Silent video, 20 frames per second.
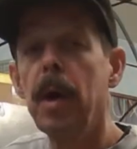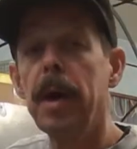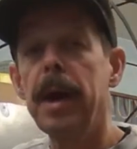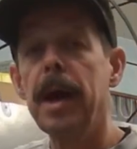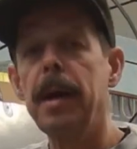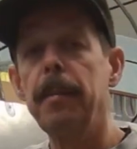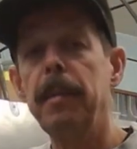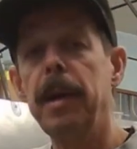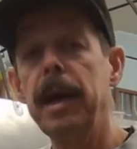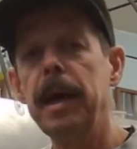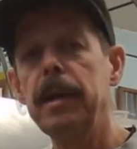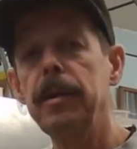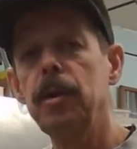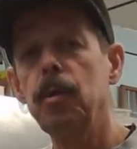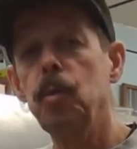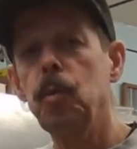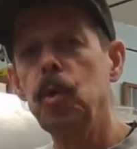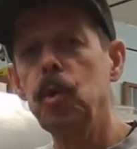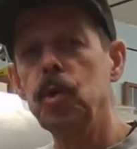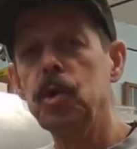I made
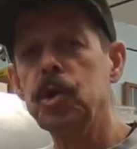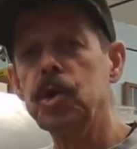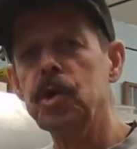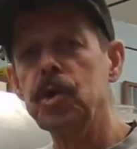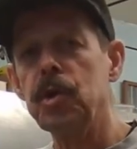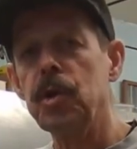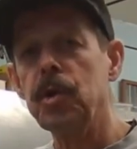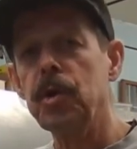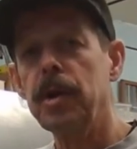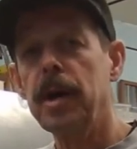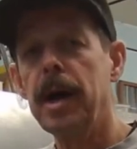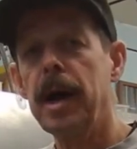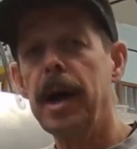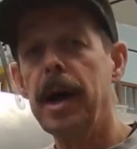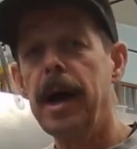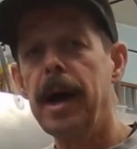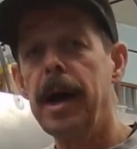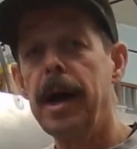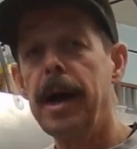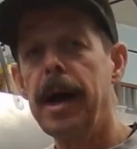the Worcester,
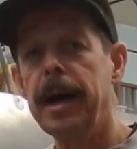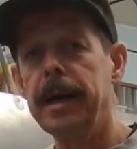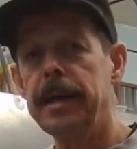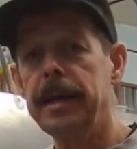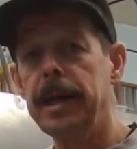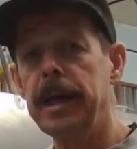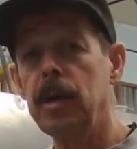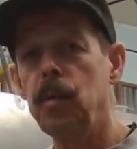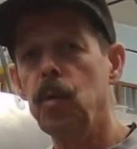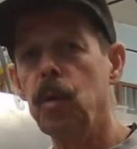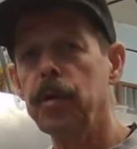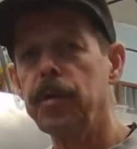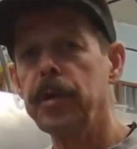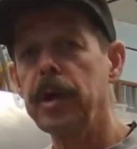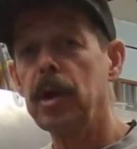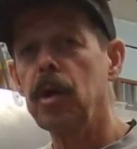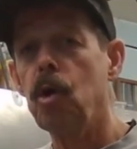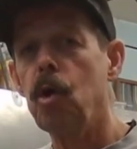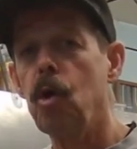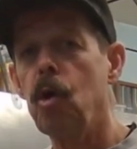I did what
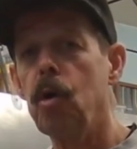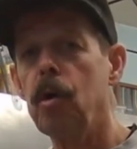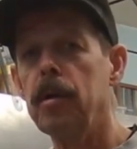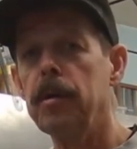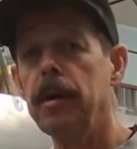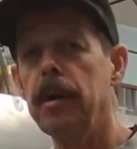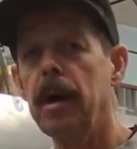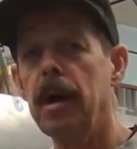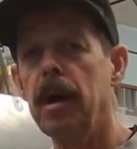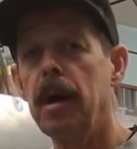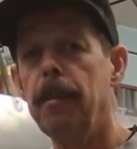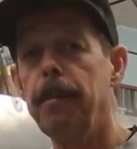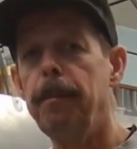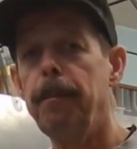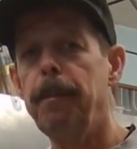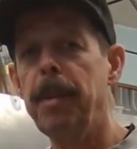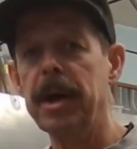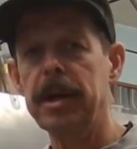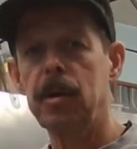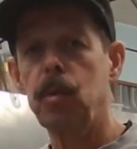they call
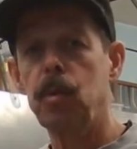butt